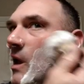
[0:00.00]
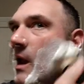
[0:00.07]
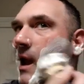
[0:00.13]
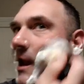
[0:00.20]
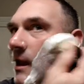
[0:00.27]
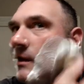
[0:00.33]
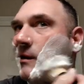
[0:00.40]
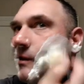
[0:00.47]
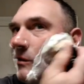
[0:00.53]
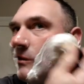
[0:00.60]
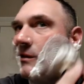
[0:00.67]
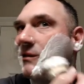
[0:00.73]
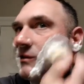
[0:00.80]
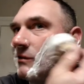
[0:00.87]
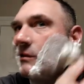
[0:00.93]
And
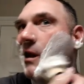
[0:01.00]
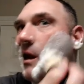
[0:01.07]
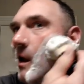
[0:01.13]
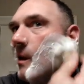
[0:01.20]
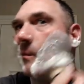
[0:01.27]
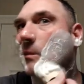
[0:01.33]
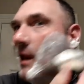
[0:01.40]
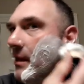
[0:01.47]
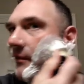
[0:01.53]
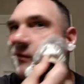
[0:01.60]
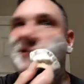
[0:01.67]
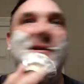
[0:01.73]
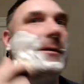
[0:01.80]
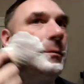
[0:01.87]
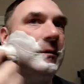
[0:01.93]
this lather
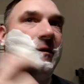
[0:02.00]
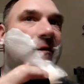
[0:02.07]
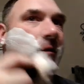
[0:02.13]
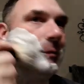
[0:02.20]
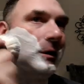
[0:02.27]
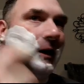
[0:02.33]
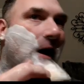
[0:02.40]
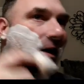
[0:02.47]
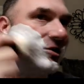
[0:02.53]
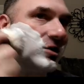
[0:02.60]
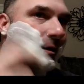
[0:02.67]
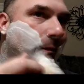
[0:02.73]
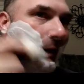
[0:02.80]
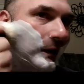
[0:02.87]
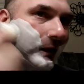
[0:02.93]
seems to be
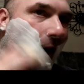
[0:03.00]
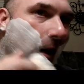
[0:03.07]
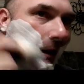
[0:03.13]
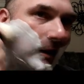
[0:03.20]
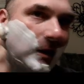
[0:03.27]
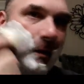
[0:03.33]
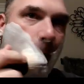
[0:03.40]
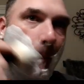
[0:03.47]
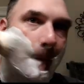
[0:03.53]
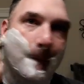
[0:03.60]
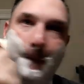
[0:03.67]
actually maintaining.